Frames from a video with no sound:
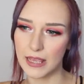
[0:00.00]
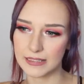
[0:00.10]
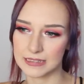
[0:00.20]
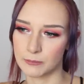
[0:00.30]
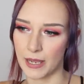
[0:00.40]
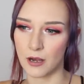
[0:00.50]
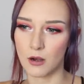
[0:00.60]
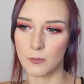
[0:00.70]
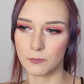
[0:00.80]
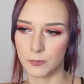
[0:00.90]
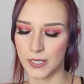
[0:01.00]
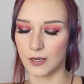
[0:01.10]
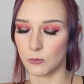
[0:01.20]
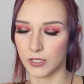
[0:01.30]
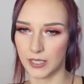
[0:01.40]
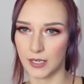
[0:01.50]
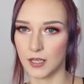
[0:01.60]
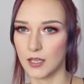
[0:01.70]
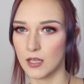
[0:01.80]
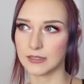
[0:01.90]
it's about being willing